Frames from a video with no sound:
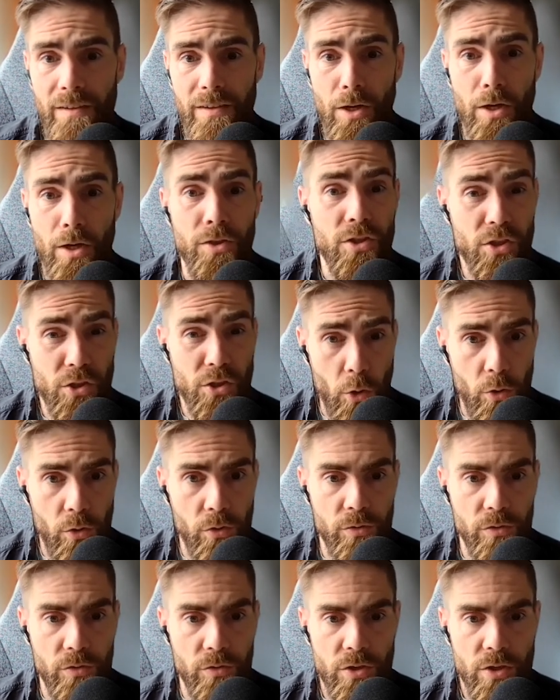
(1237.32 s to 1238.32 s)

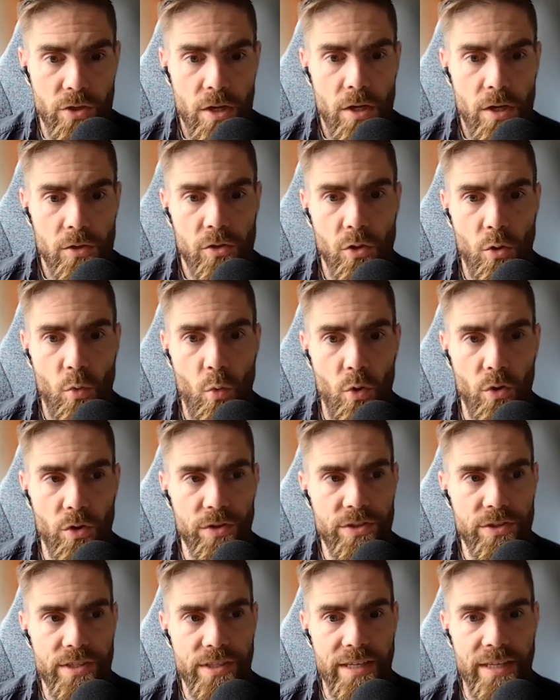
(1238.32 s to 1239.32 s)
concerns
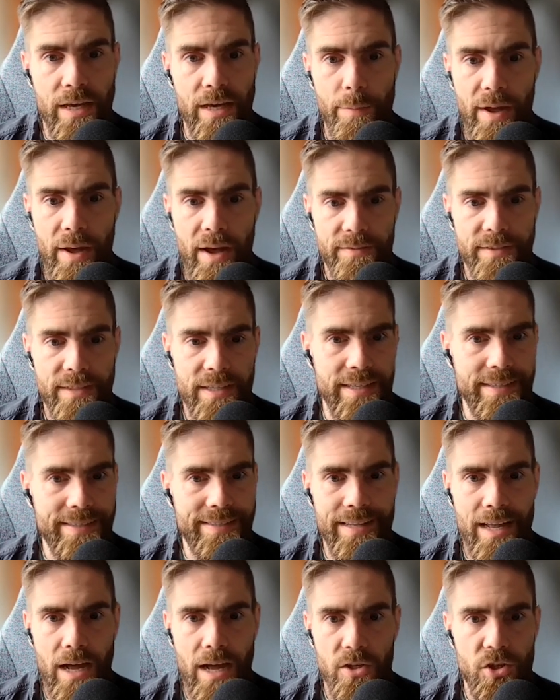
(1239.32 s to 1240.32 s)
towards EMFs. It's
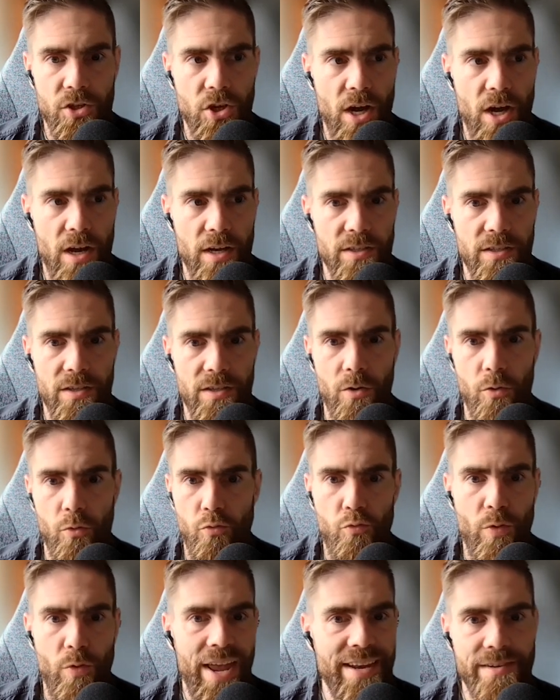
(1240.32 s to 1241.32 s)
not just
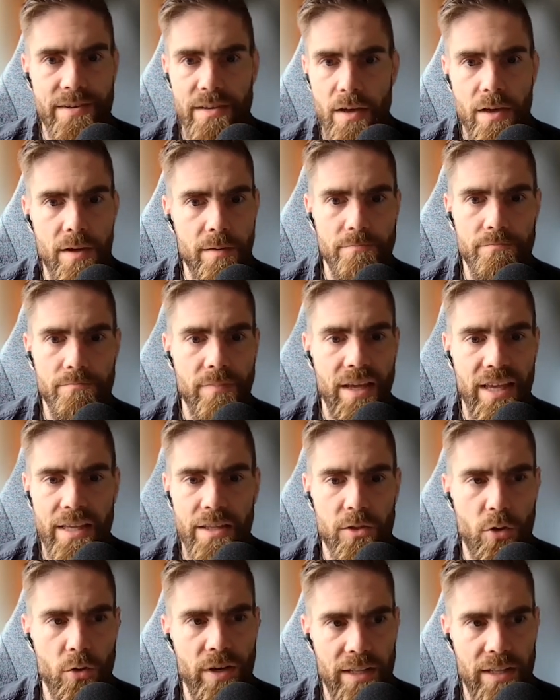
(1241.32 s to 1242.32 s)
random
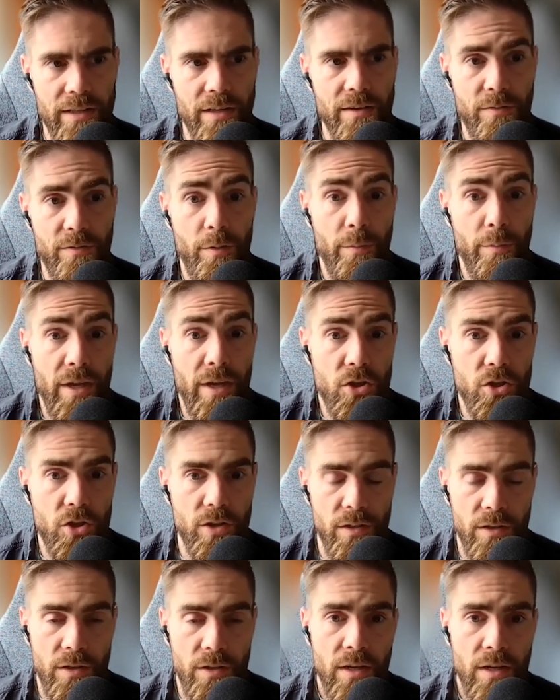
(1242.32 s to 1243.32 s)
internet
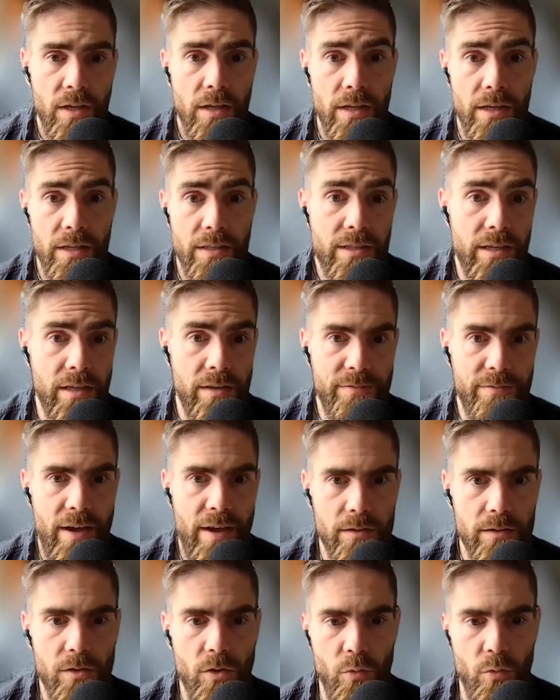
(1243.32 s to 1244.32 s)
information. It's in
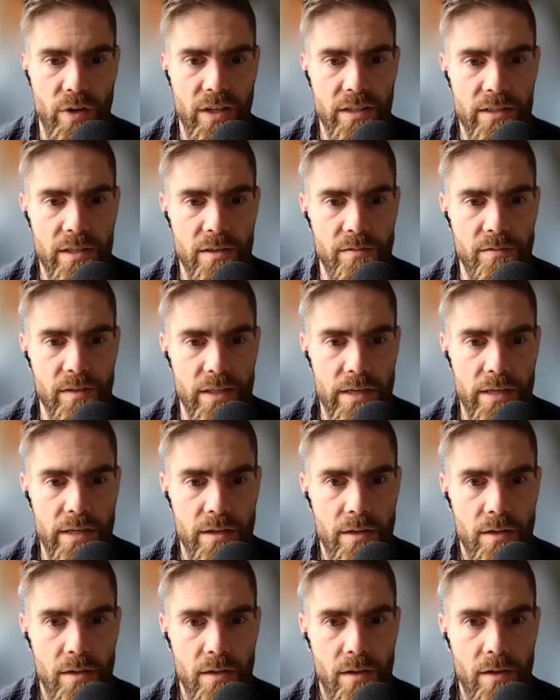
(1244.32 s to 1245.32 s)
fact
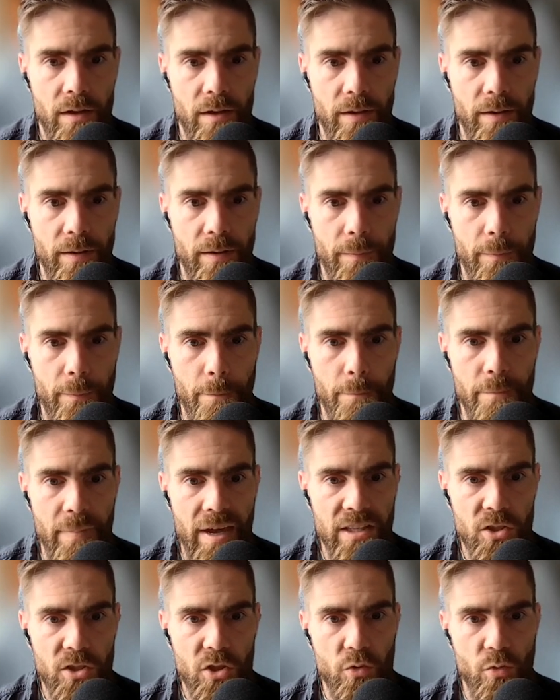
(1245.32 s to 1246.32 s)
relatively uh,
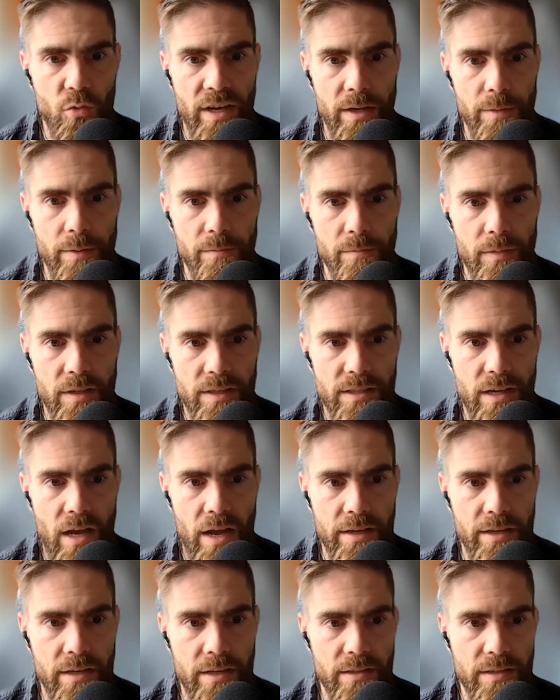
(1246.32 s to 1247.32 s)
mainstream
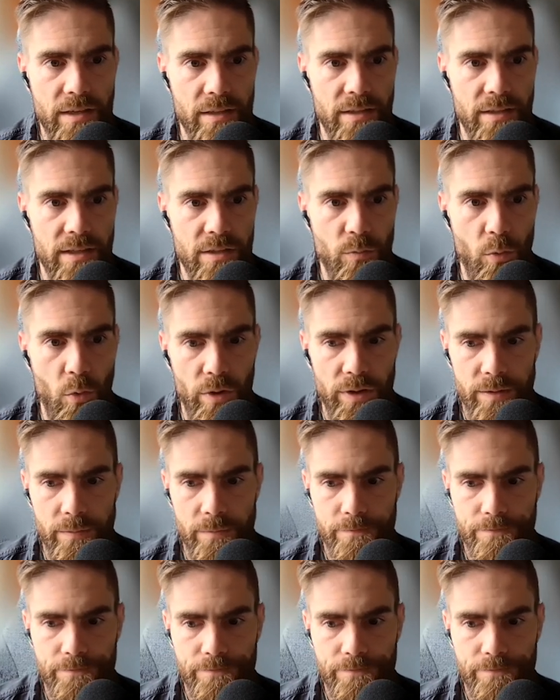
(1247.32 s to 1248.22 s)
science at this point.